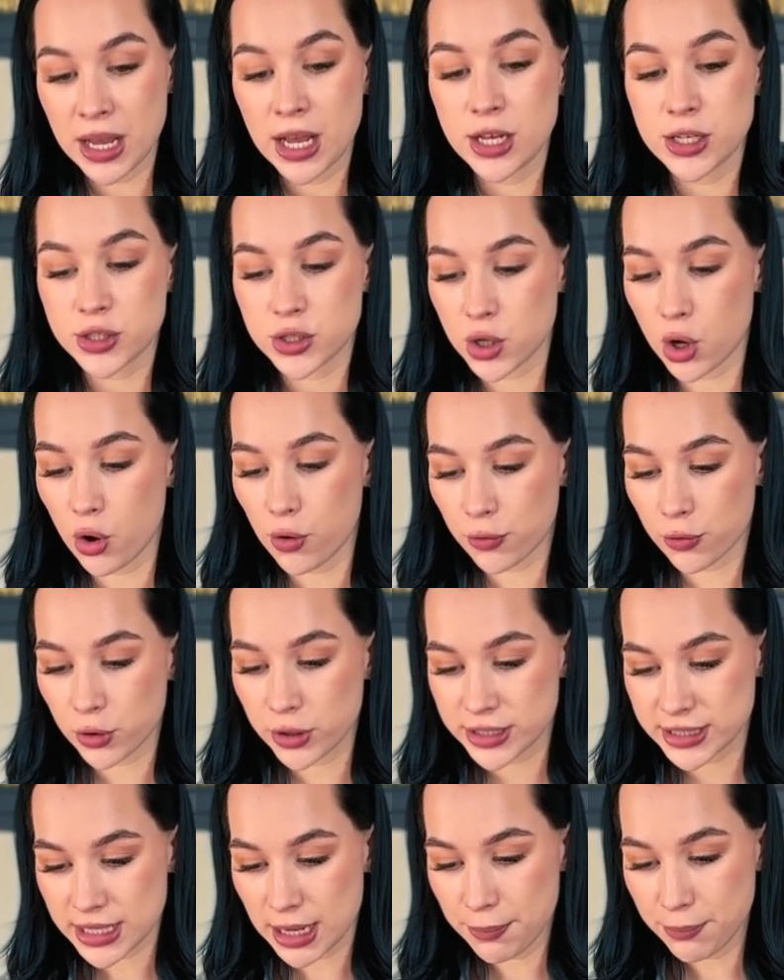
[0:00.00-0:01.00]
So for
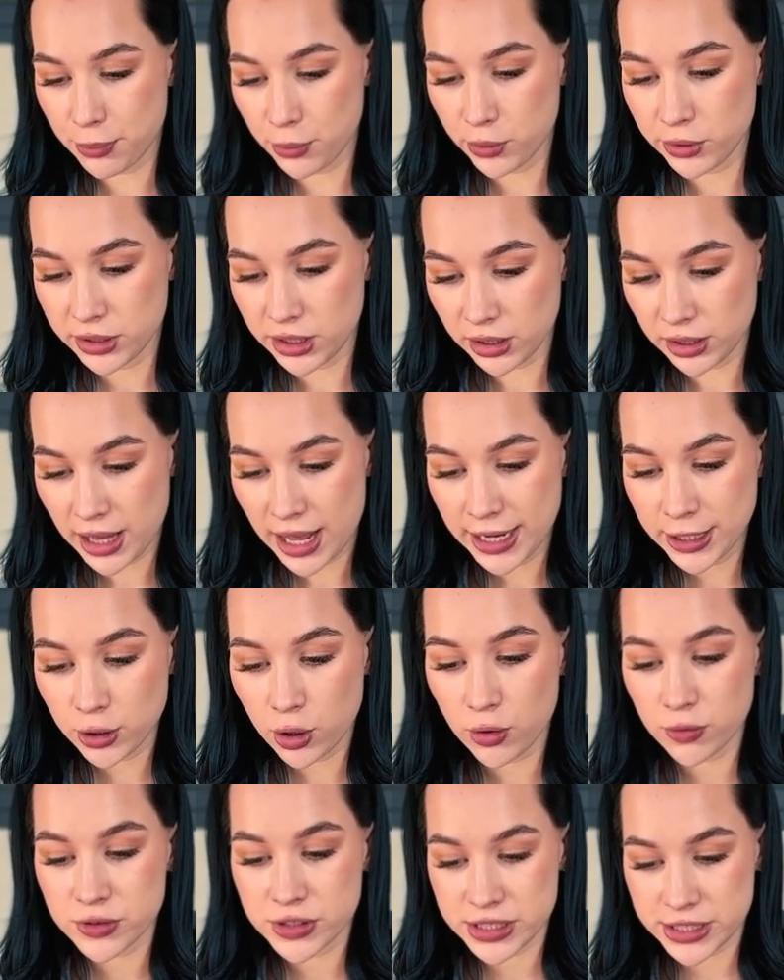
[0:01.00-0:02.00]
example, the line
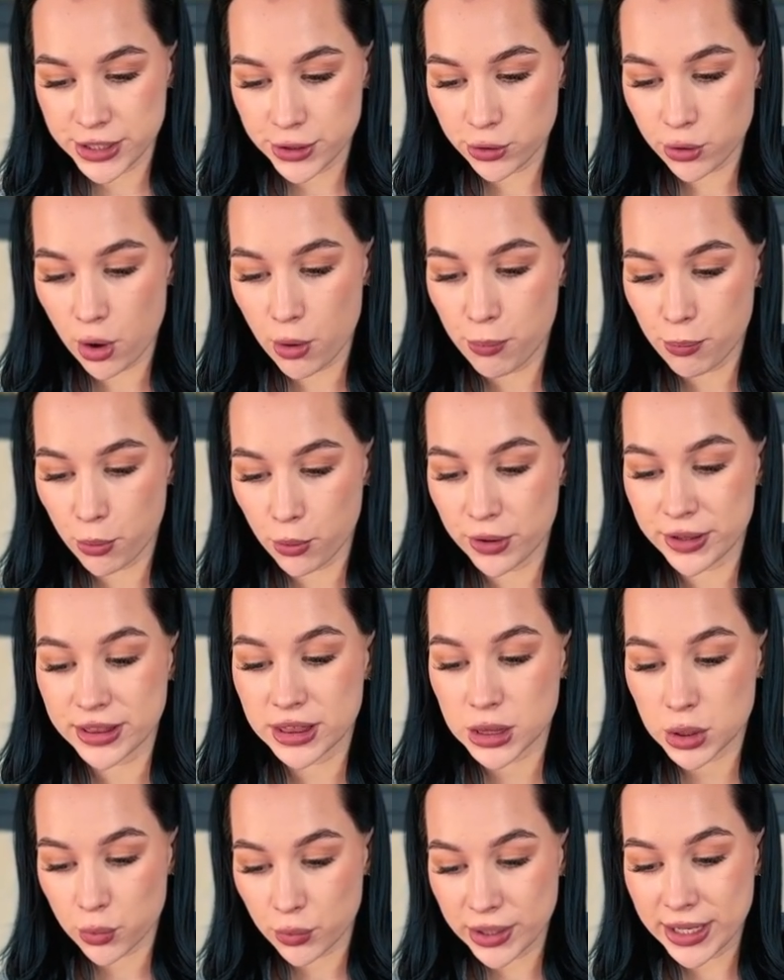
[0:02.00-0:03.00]
of
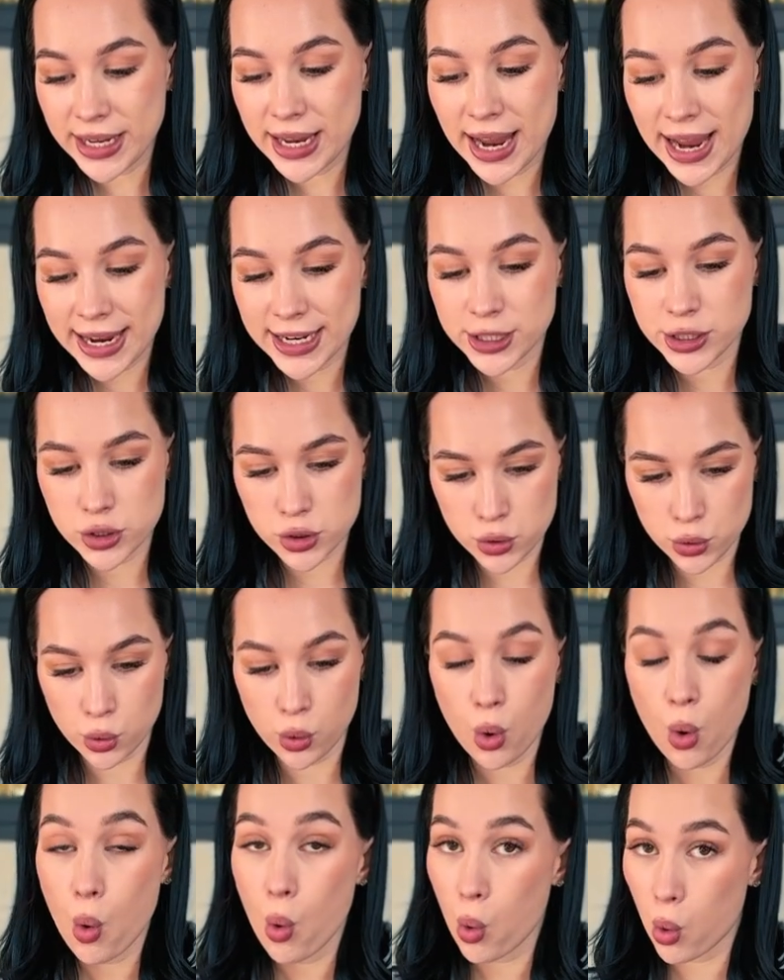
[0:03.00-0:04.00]

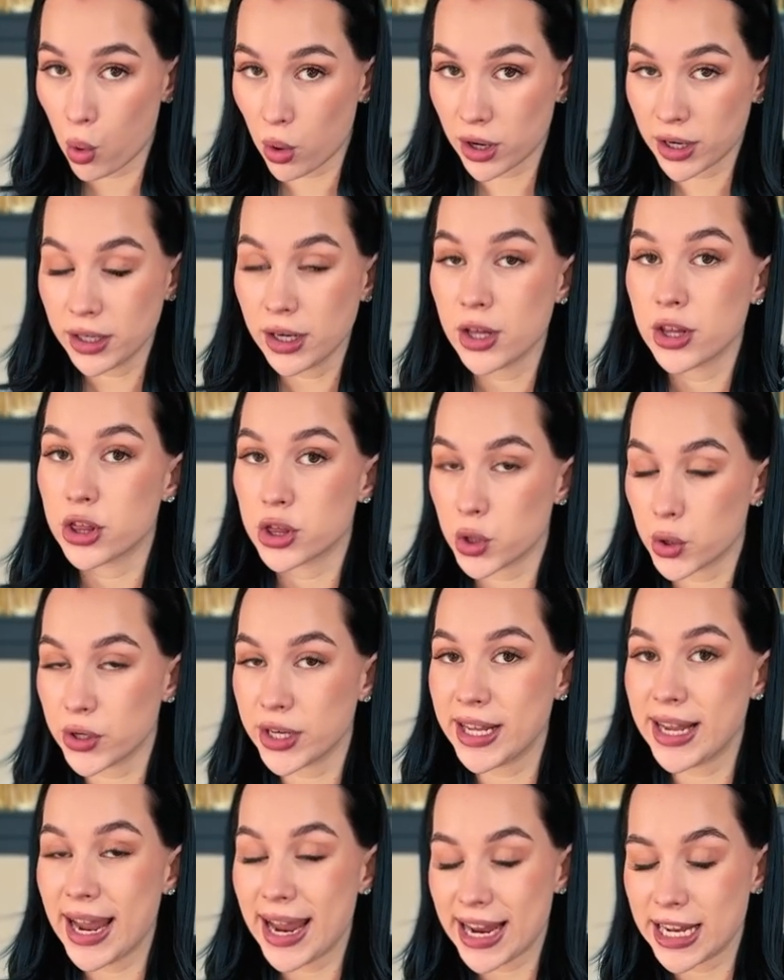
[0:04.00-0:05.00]
0.382 or
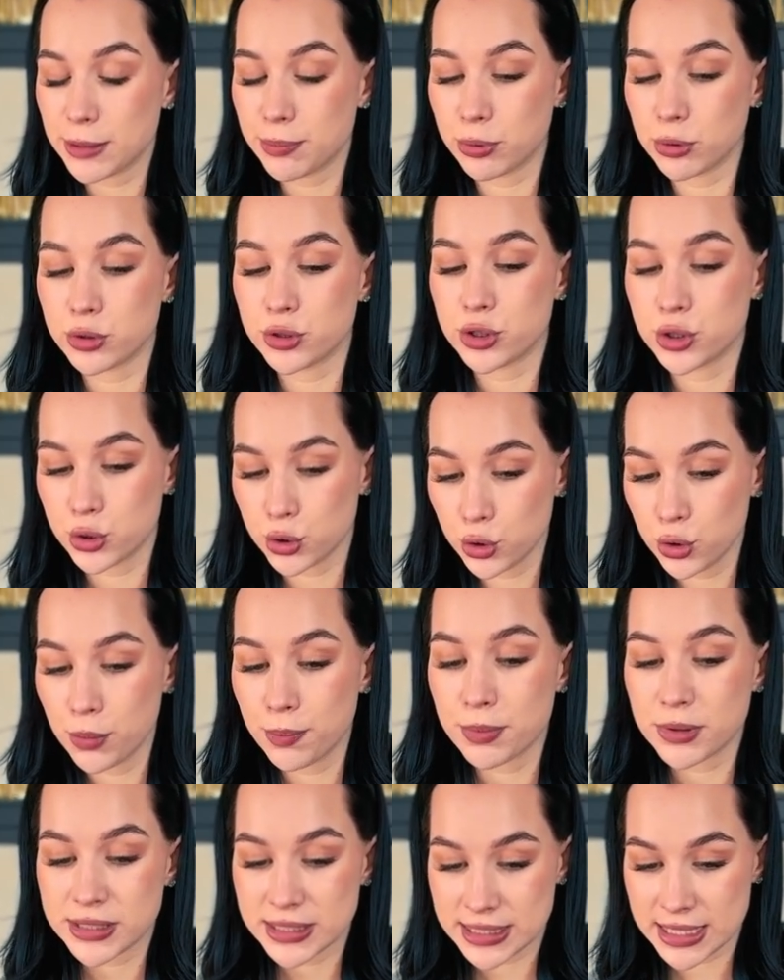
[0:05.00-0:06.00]
38.2
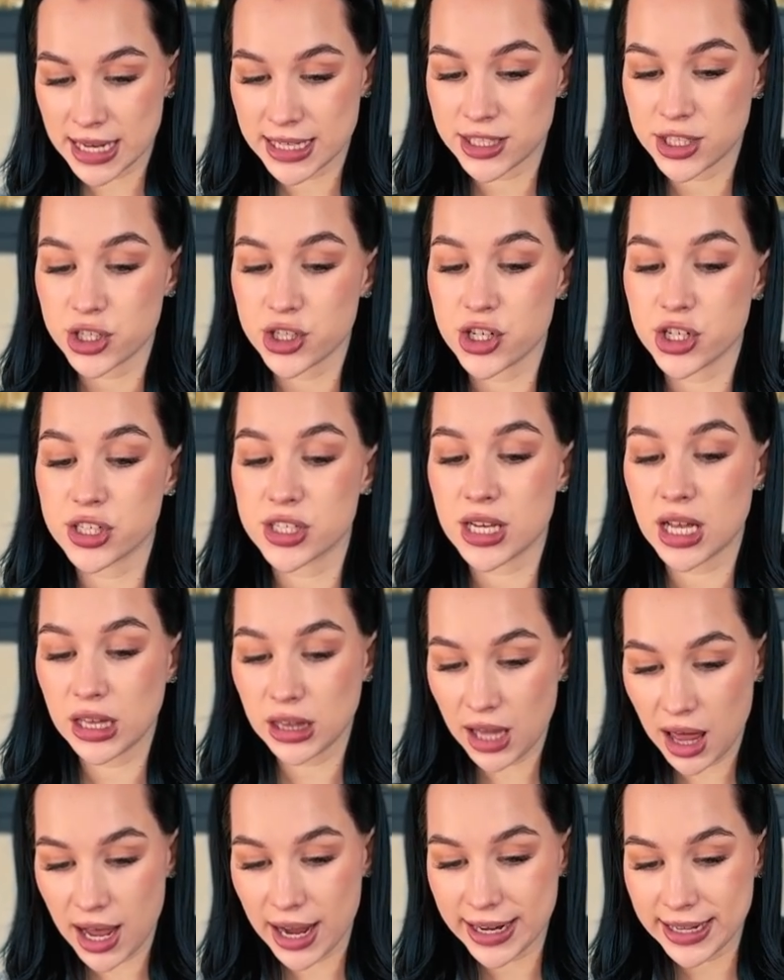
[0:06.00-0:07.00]
percentages
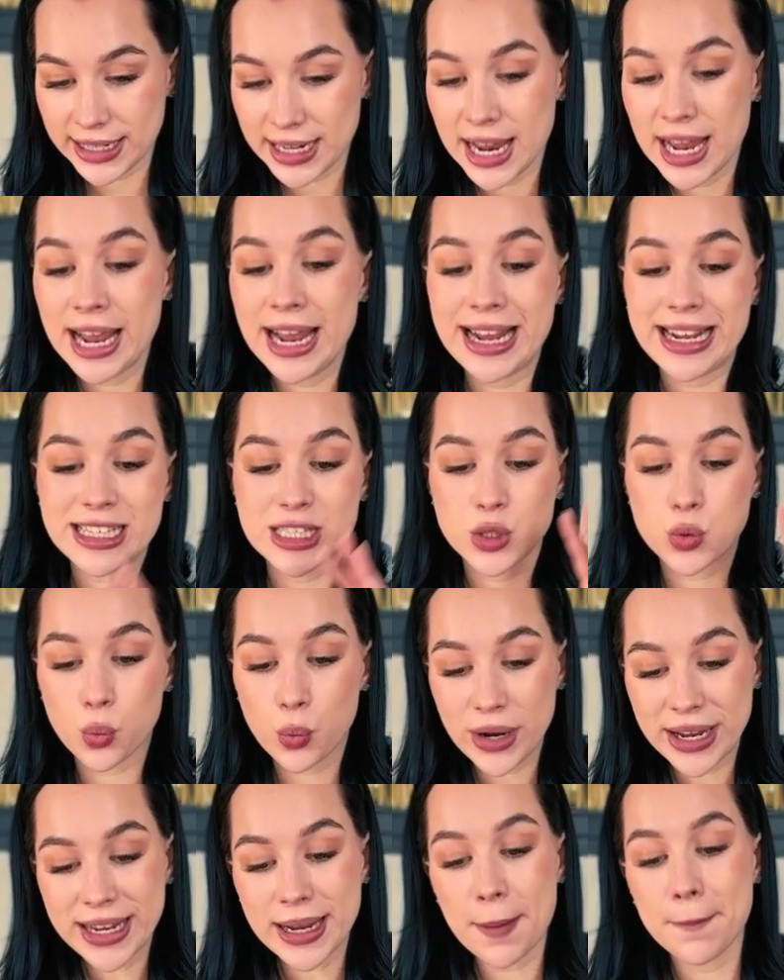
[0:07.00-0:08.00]
line, it's
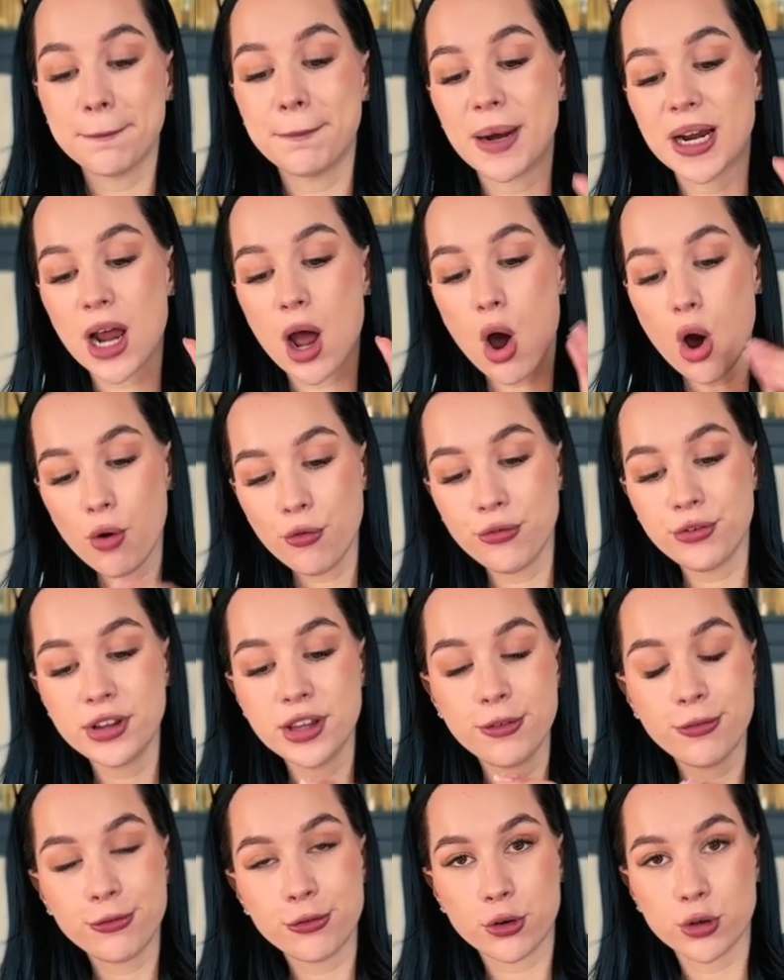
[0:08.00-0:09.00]
weak but often
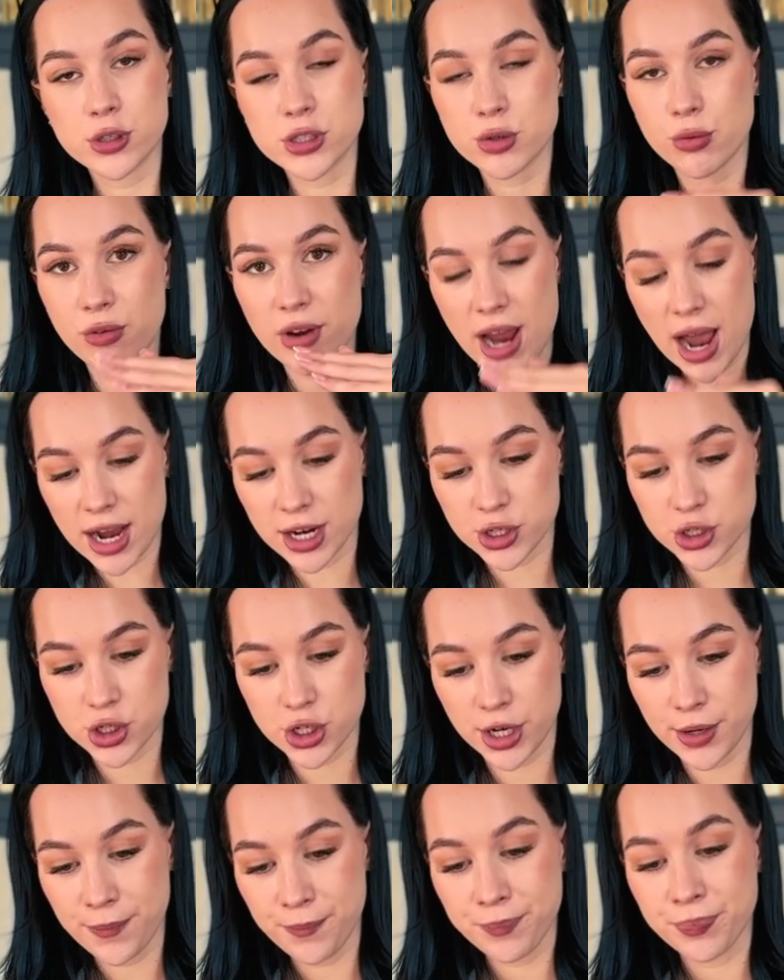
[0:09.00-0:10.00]
the first
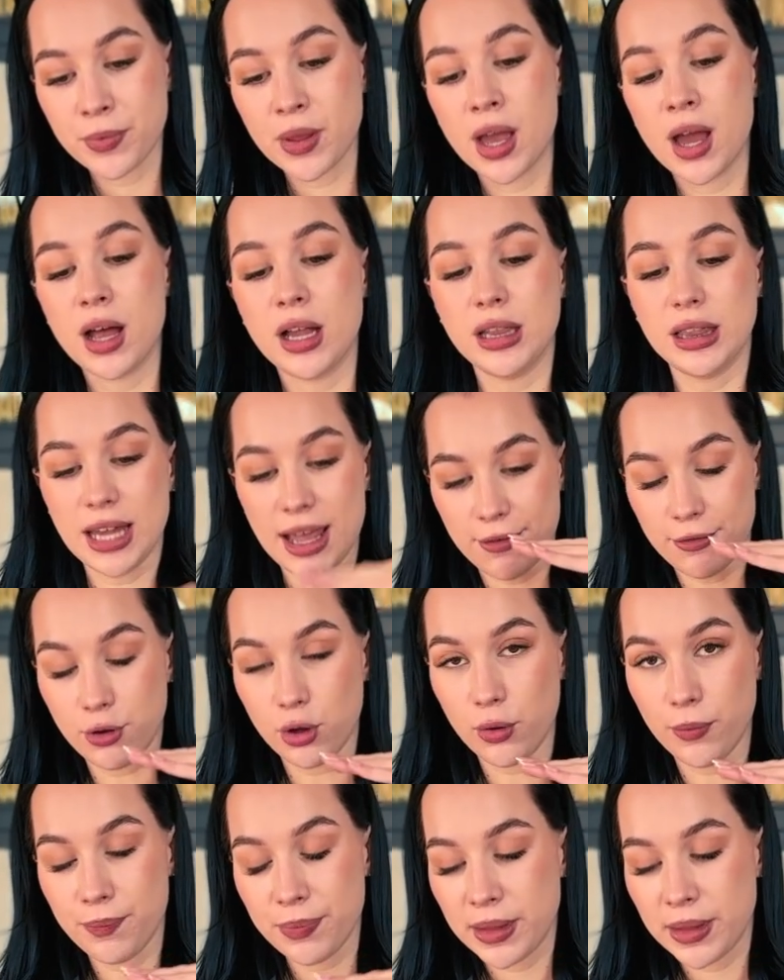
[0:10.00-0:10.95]
reaction level.